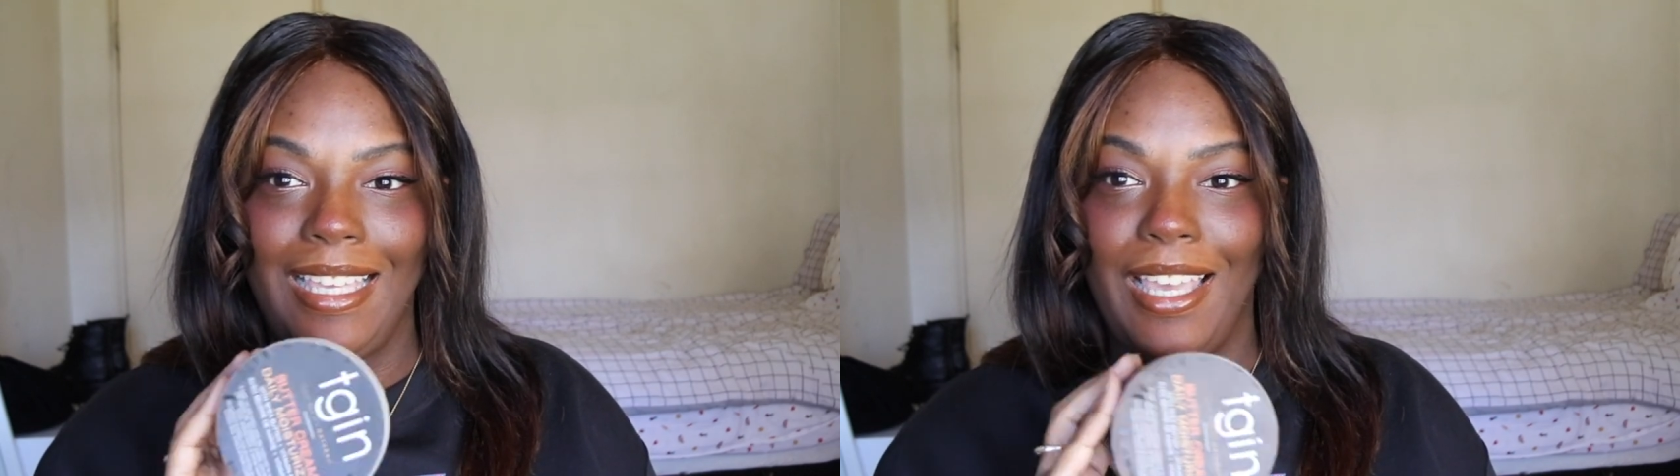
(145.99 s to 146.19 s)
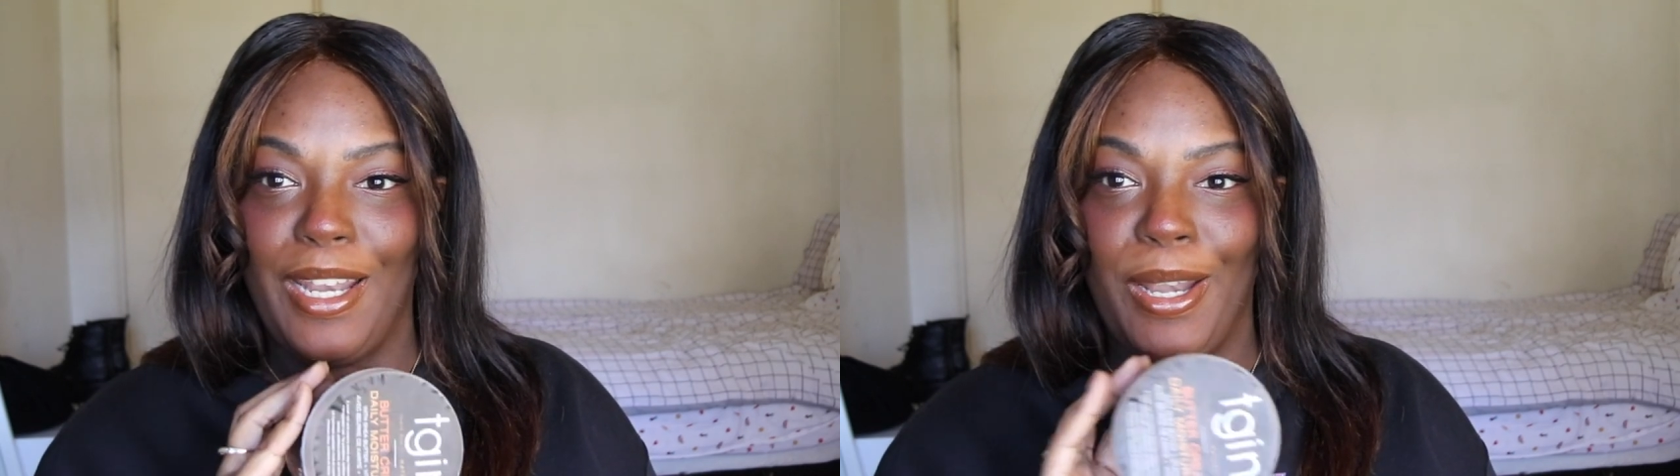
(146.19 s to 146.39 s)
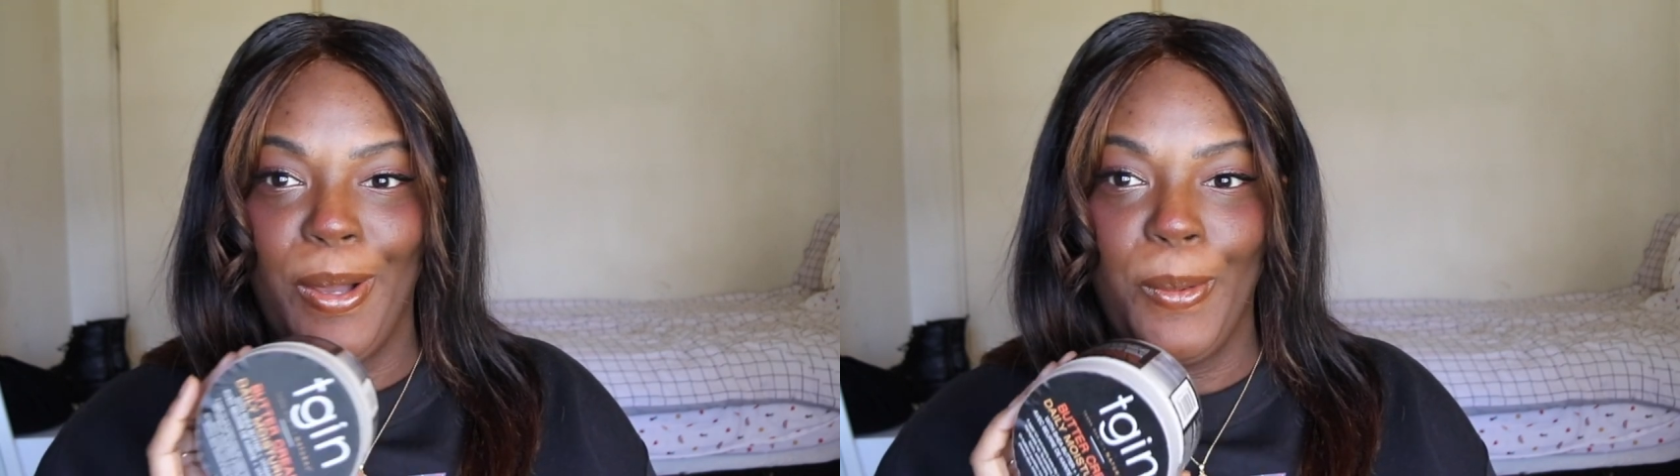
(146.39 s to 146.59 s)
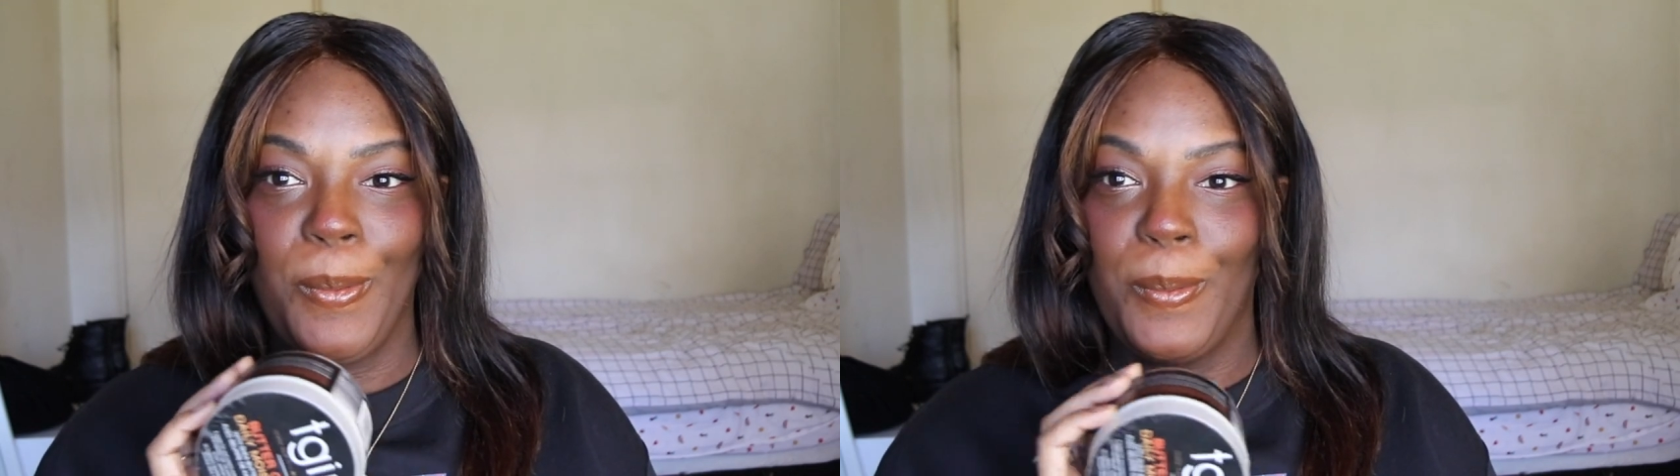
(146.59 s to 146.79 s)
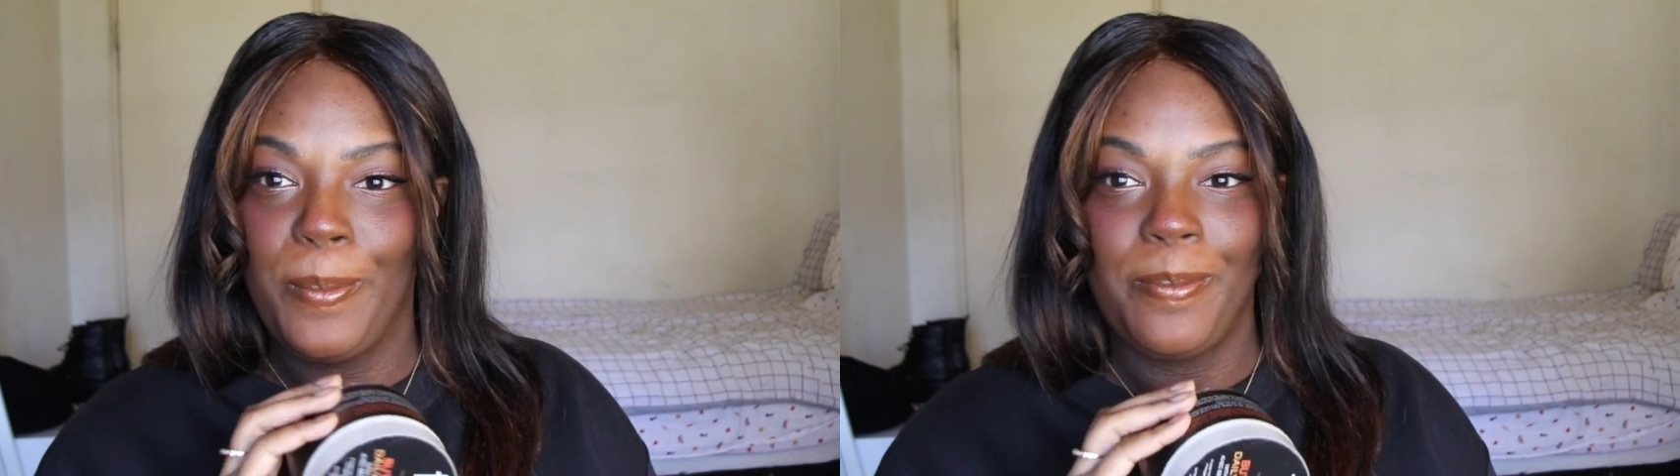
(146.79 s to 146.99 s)
yeah,
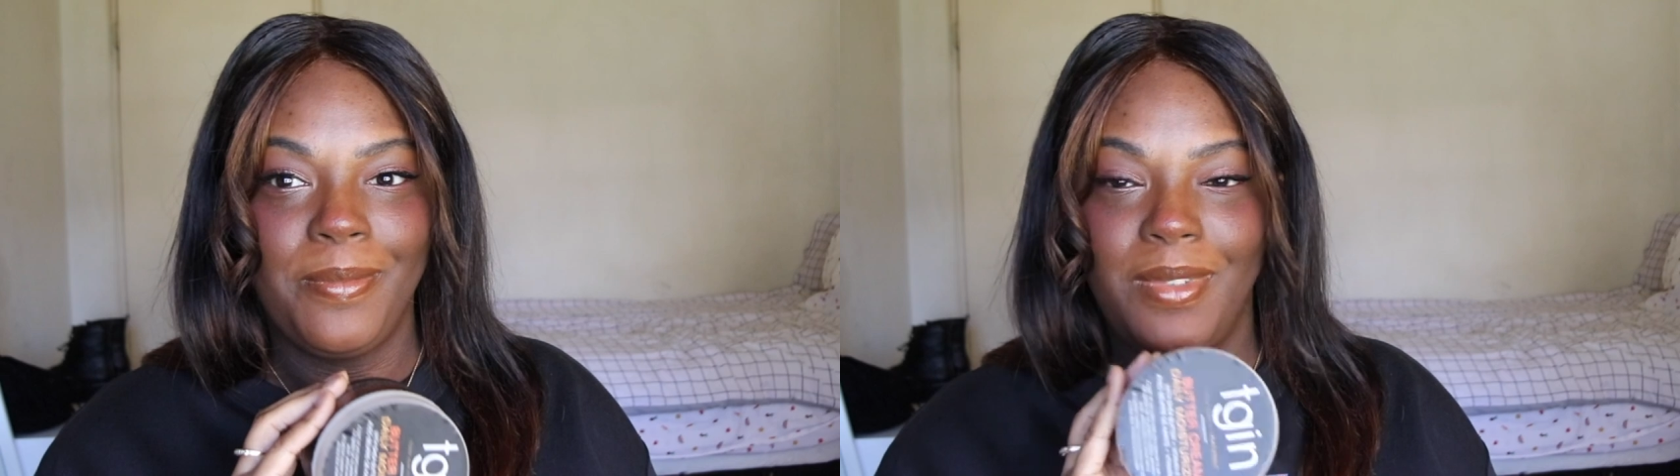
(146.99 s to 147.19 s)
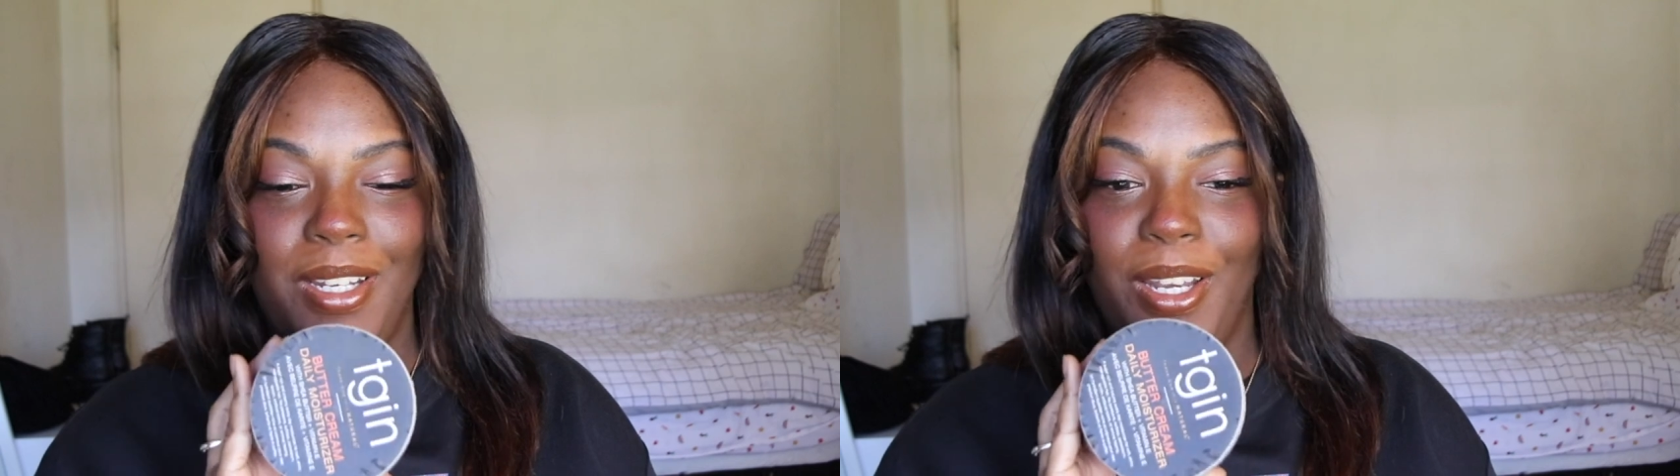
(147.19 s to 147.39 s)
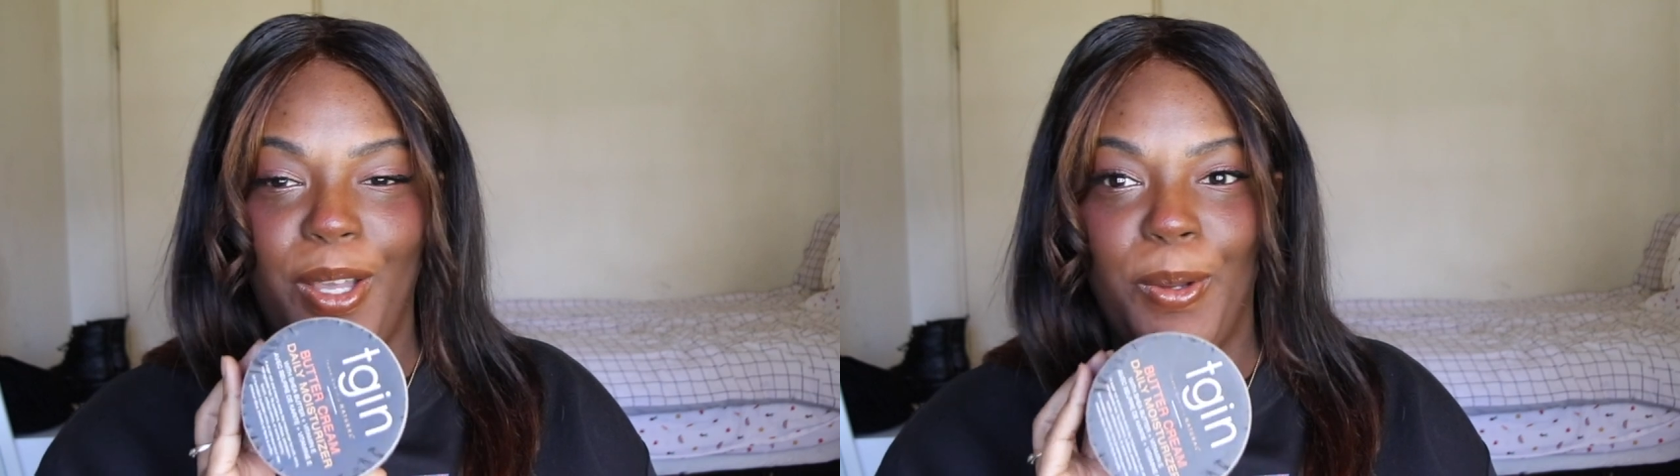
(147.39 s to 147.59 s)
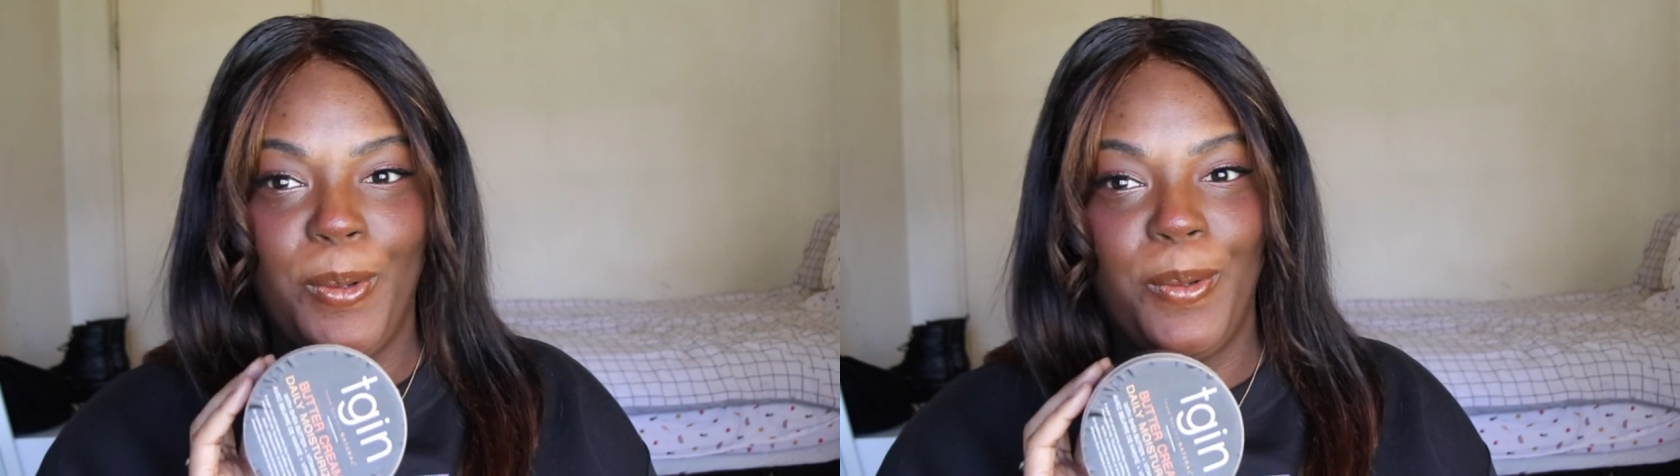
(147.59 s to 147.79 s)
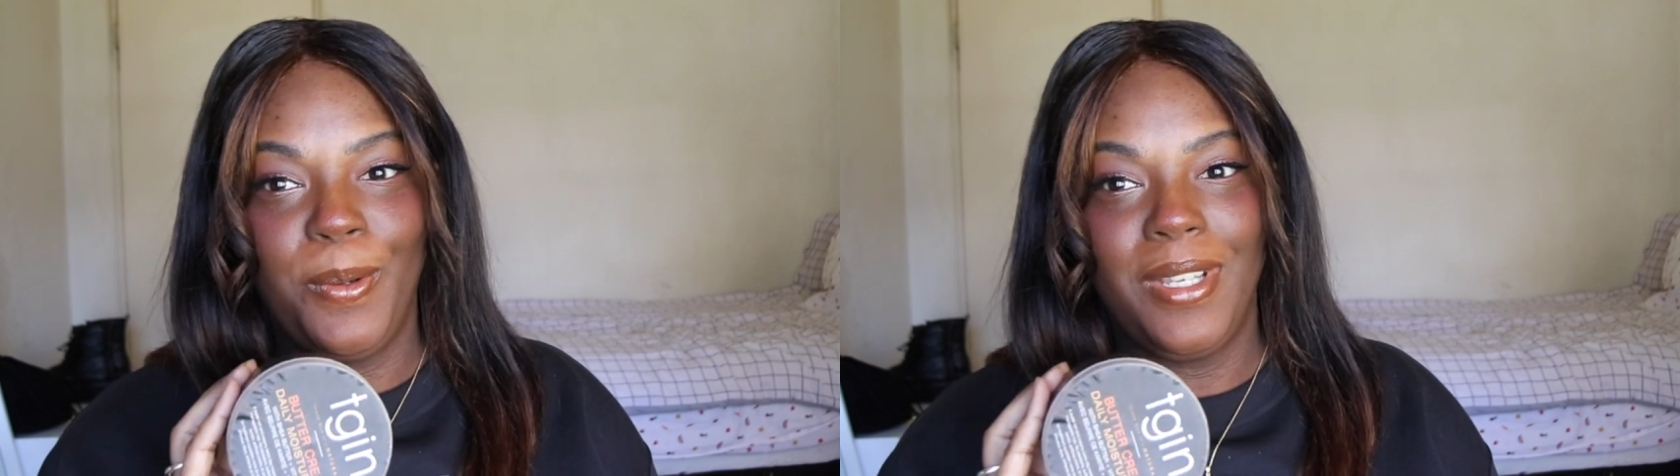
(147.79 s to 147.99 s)
no,
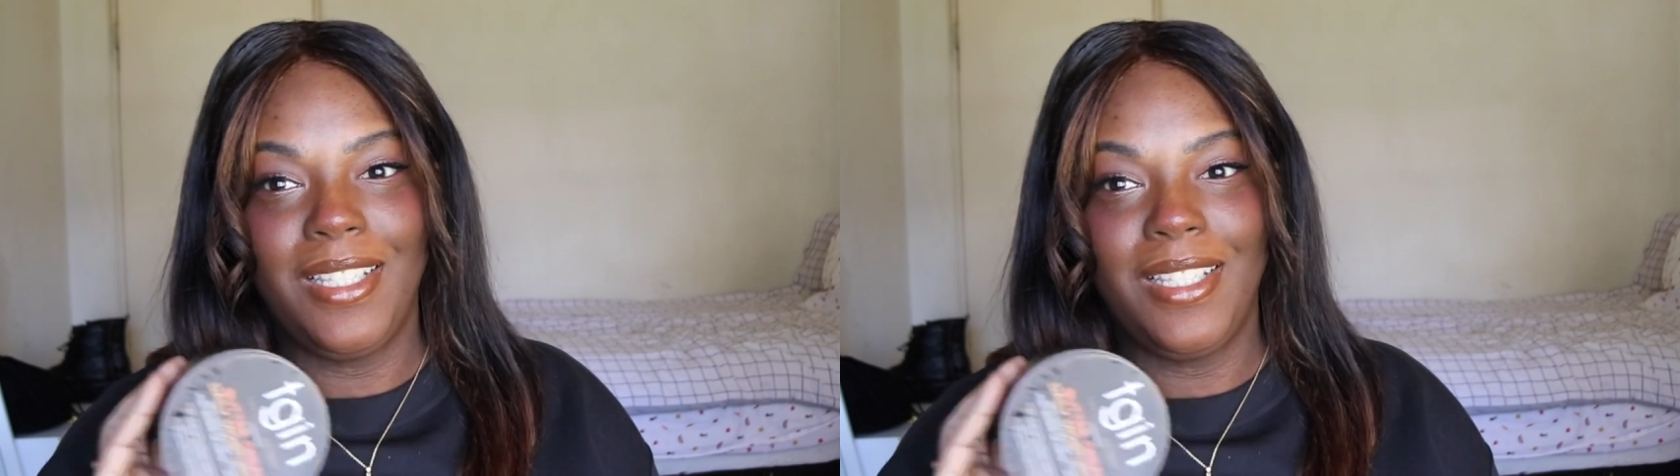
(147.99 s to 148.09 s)
no,